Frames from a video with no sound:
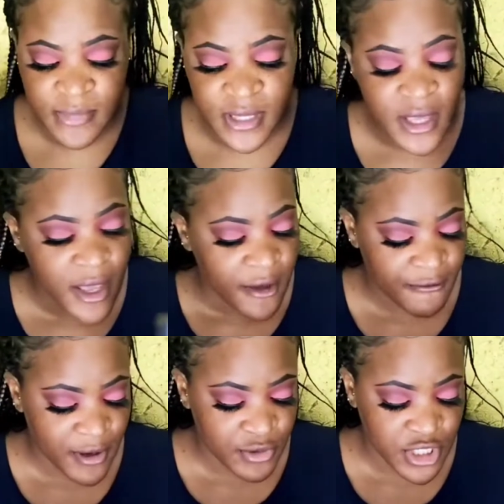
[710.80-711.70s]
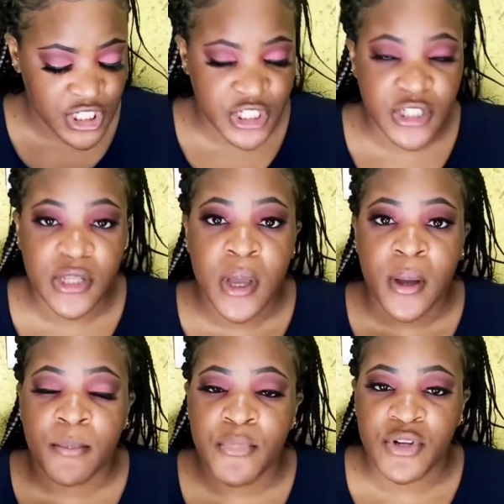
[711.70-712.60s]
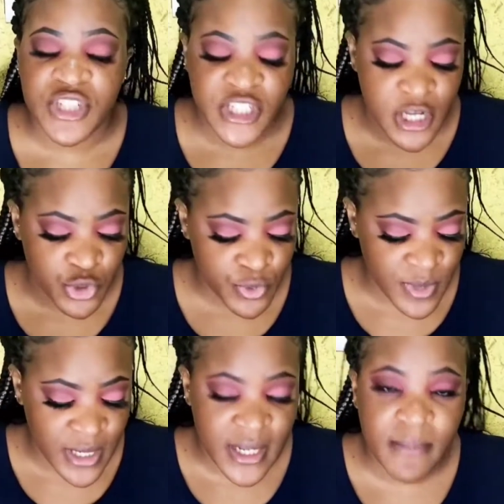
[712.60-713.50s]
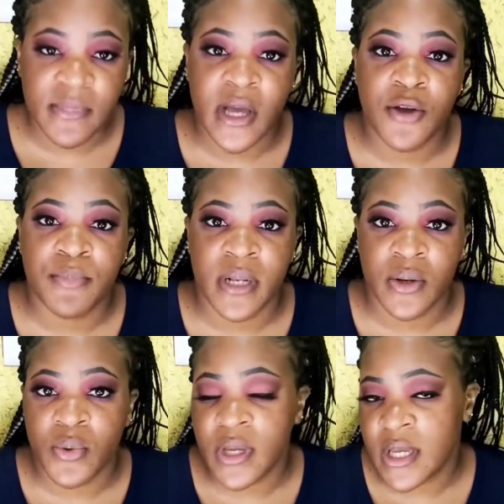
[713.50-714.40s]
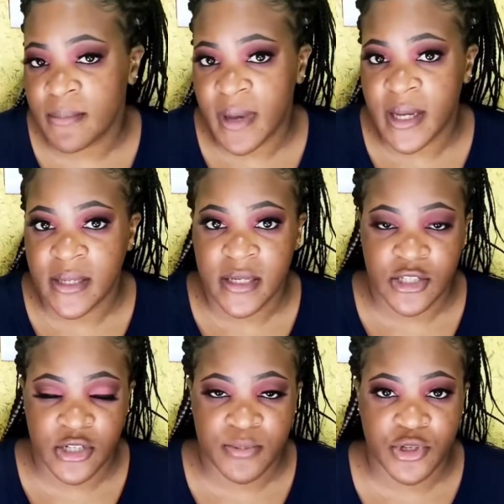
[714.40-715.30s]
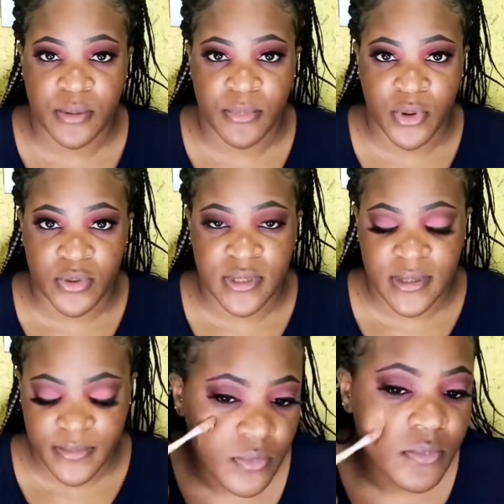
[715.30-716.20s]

Me foundation. Both shades will be named down below in my description box.